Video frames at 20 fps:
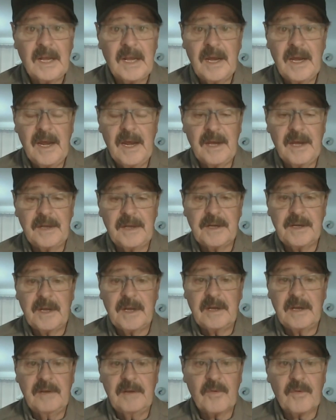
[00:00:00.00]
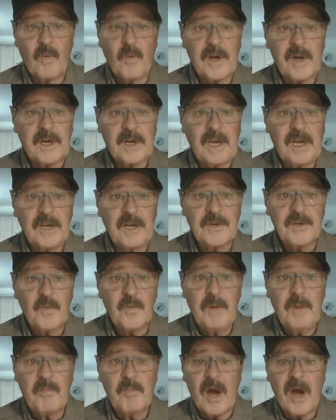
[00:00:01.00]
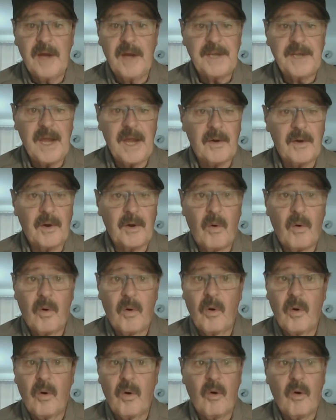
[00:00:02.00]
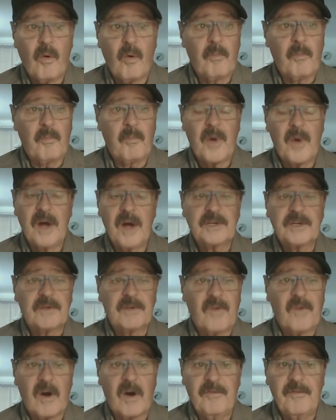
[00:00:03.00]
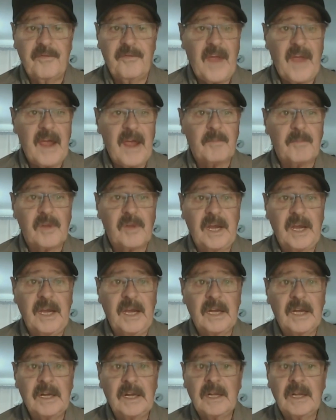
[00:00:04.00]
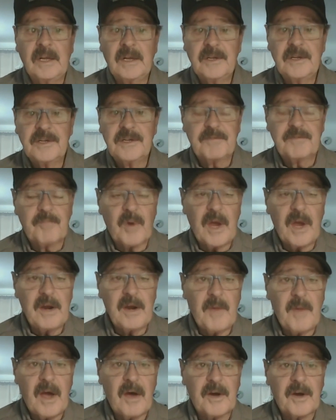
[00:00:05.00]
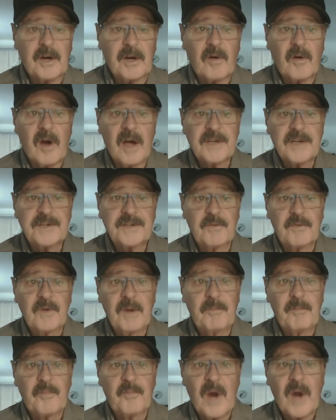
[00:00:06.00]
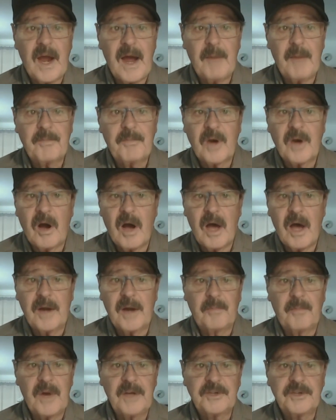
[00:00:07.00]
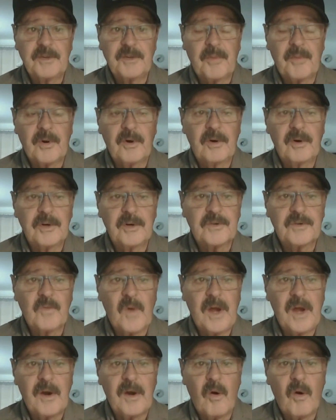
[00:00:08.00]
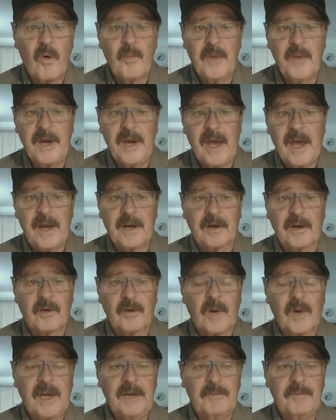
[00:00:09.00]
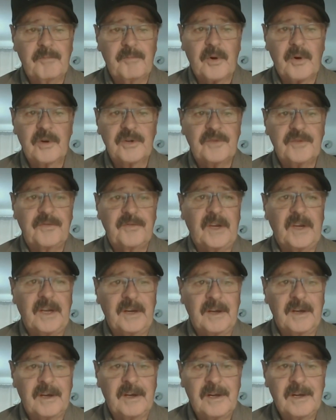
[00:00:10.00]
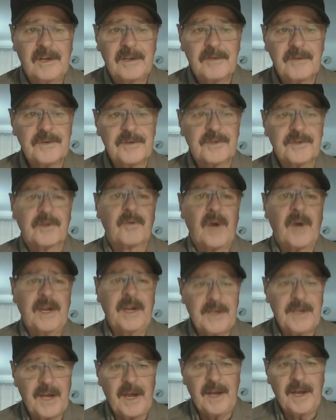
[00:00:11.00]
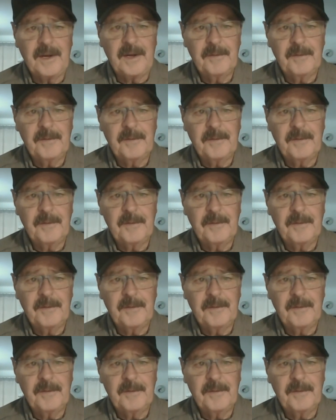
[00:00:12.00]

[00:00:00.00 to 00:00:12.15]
And even one occasion, we brought down a whole bunch of our family, spread them out across the riprap, caught a bunch of perch, went home and had a great perch feed. It was a great day.